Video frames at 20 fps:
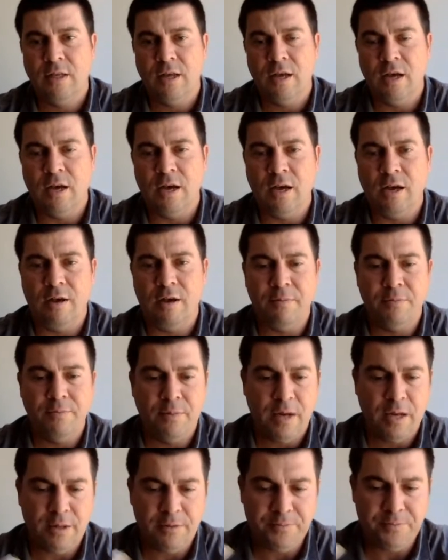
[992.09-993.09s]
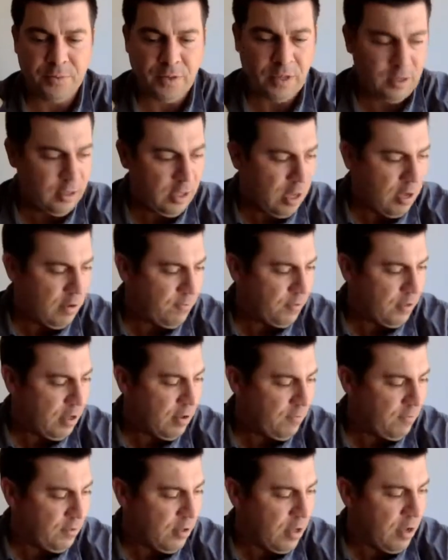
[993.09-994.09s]
but love,
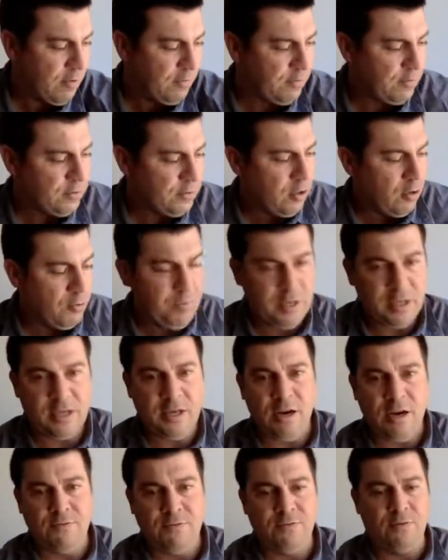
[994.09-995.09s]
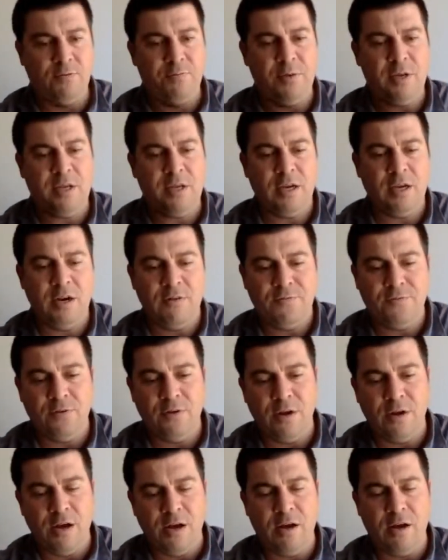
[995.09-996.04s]
love, love. So be careful. Be careful